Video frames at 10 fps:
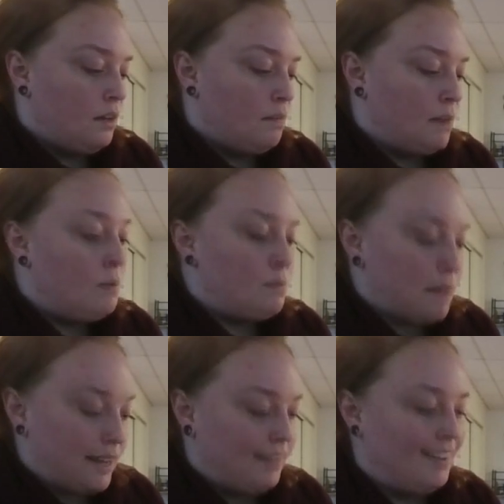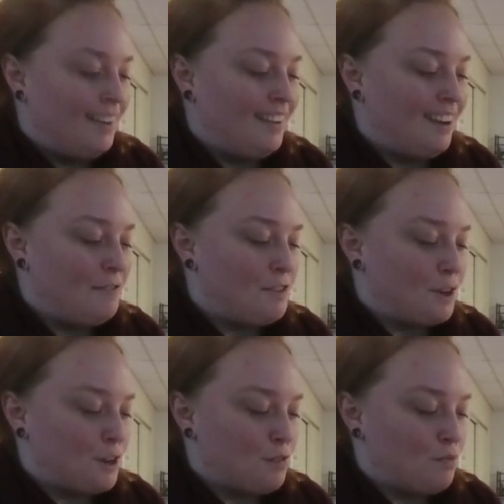made of
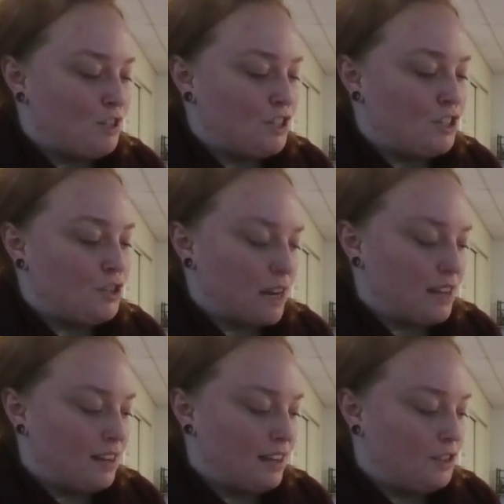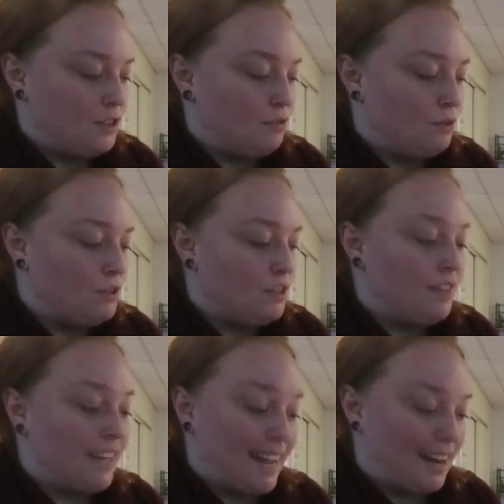the herb, which is strengthening to the roots
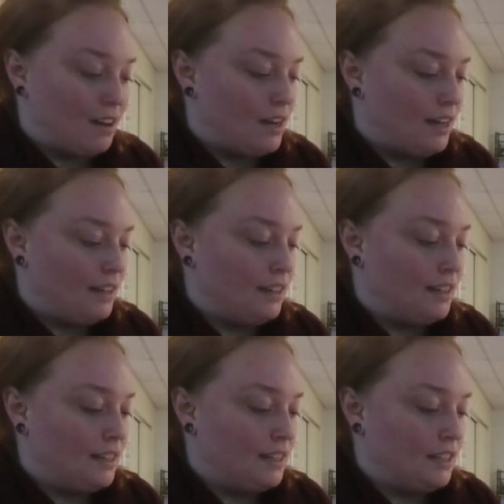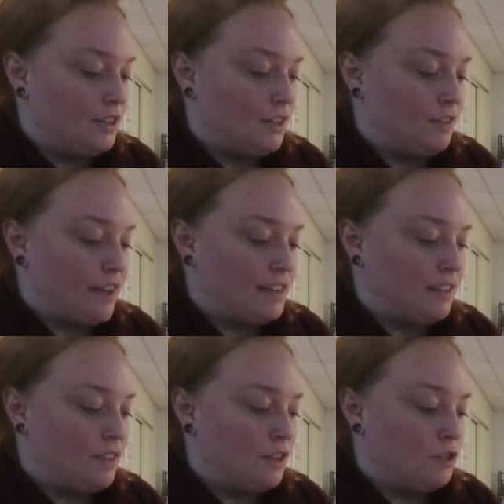of the hair and considered
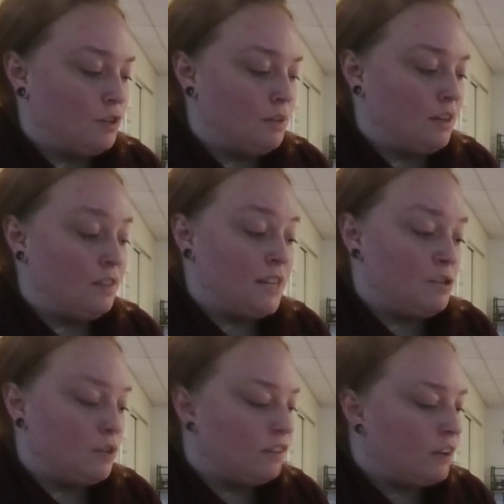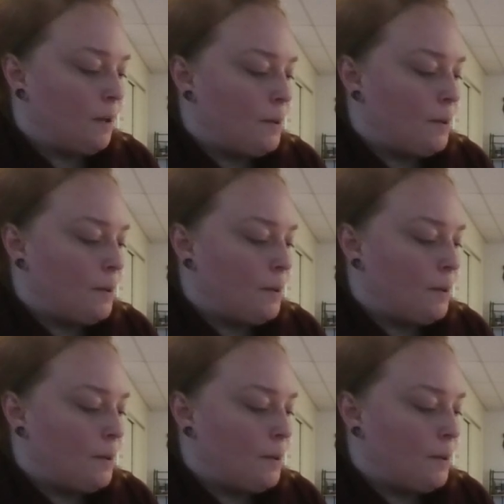effective in the treatment of dandruff.